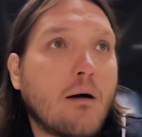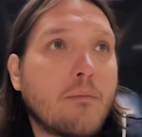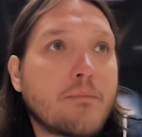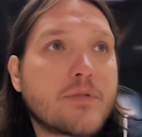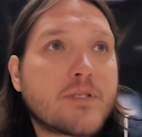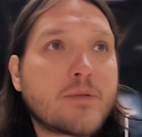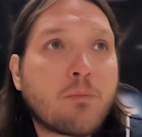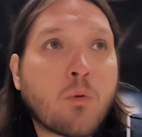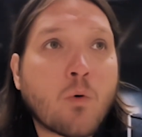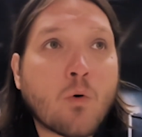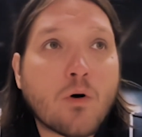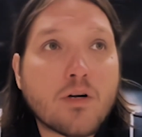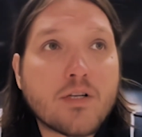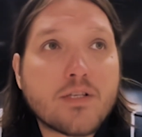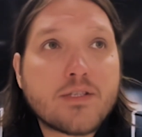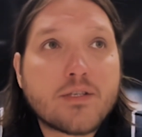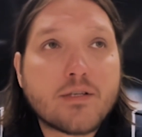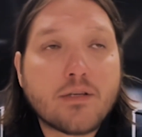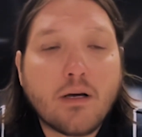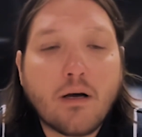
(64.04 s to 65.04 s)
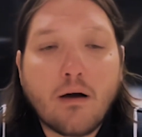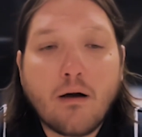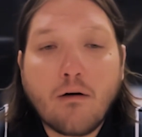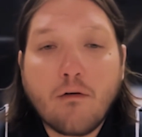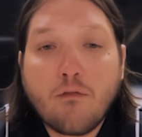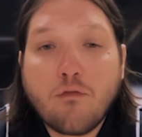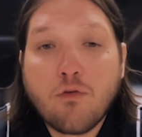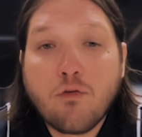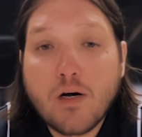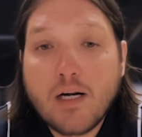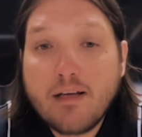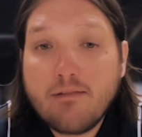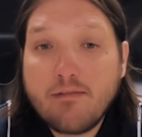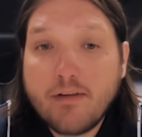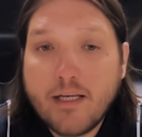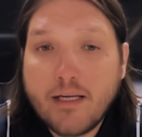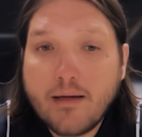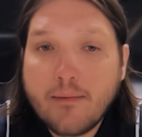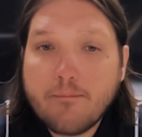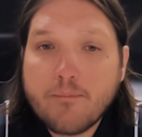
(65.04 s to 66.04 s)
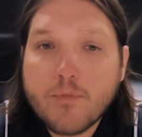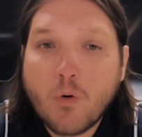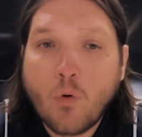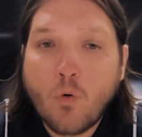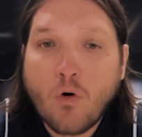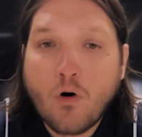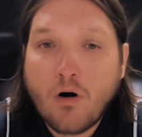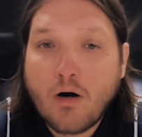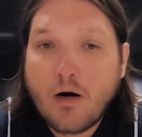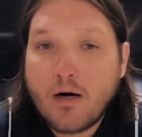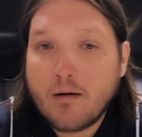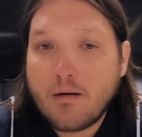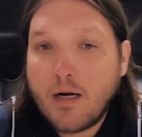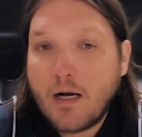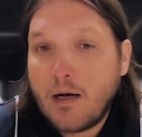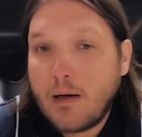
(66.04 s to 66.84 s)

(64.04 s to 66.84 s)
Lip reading: sports for a living, or